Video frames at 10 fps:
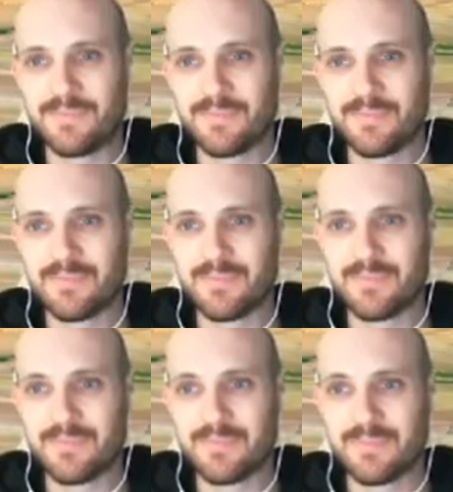
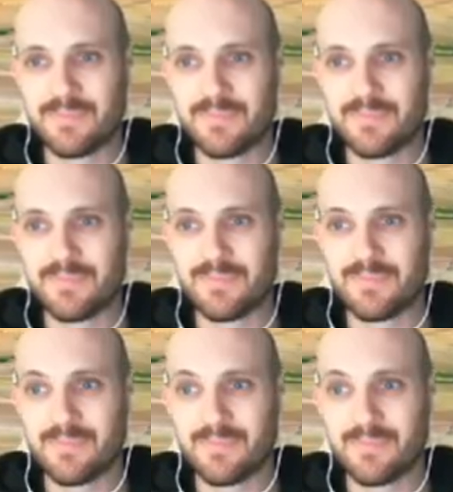
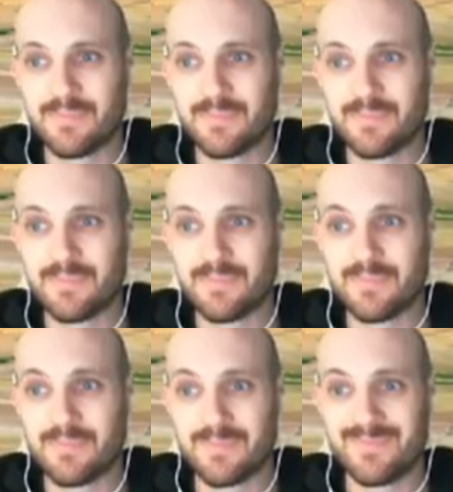
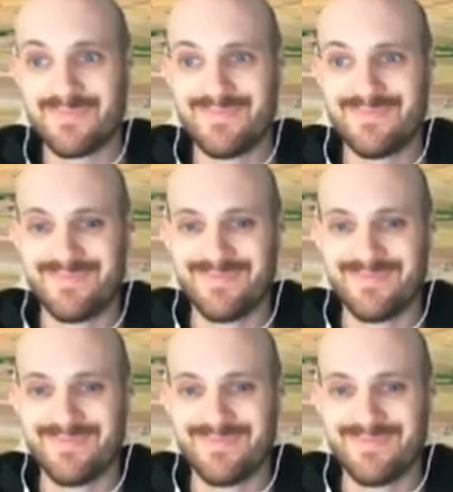No words are spoken by the person on screen.